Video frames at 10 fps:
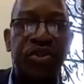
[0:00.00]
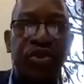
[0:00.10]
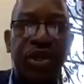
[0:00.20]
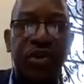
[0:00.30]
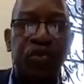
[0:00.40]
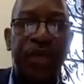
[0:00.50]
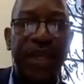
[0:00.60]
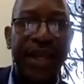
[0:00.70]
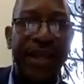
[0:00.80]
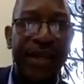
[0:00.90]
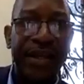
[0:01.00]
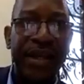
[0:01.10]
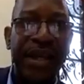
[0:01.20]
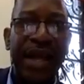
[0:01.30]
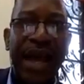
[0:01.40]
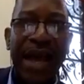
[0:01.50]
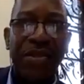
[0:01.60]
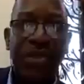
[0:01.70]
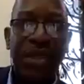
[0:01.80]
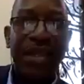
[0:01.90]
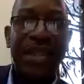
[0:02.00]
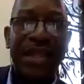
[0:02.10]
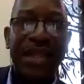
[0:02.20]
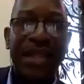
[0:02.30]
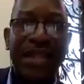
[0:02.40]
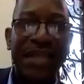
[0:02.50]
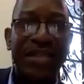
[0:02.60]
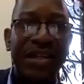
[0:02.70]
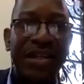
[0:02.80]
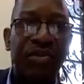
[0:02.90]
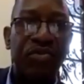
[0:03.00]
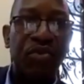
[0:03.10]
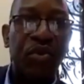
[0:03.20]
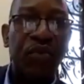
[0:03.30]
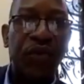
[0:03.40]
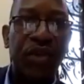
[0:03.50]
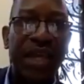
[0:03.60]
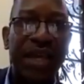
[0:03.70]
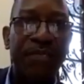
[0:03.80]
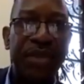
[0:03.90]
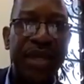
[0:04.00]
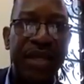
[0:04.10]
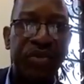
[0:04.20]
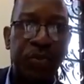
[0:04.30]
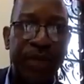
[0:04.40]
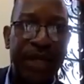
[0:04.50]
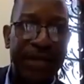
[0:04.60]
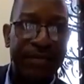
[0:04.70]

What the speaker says: going to be in, I think that there's still a role for the MBA to play.